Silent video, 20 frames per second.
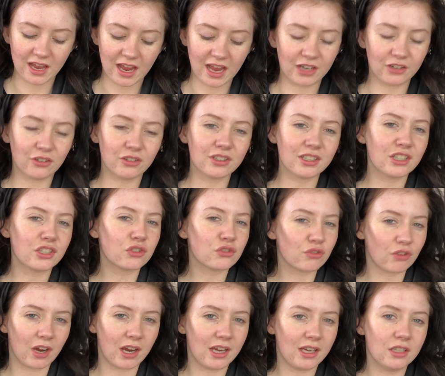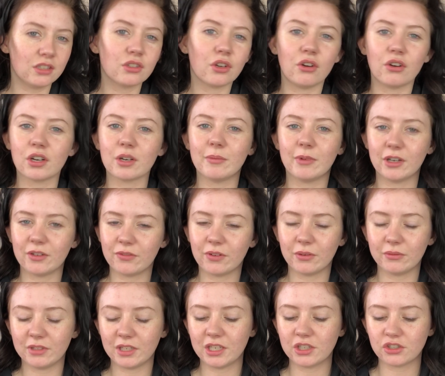I don't think it's right talking about
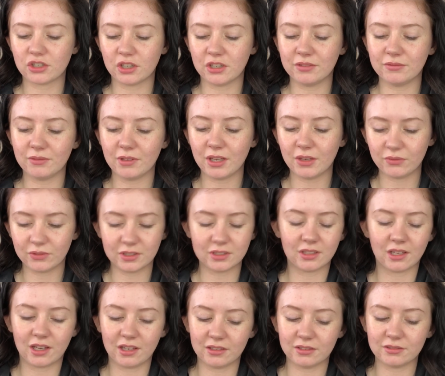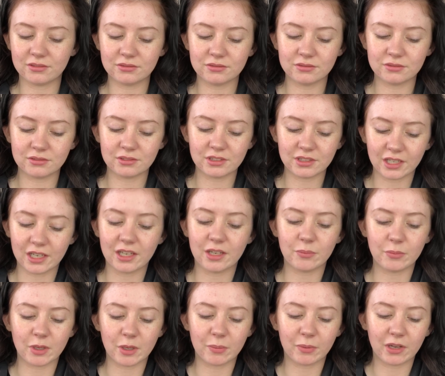foundation if you aren't seeing
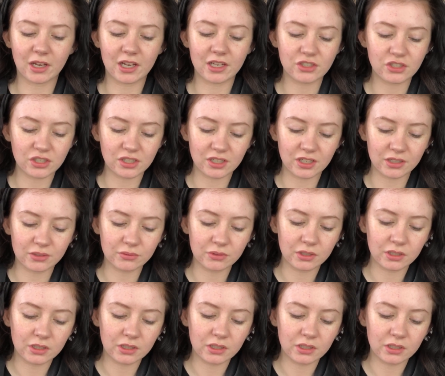it be applied, you know.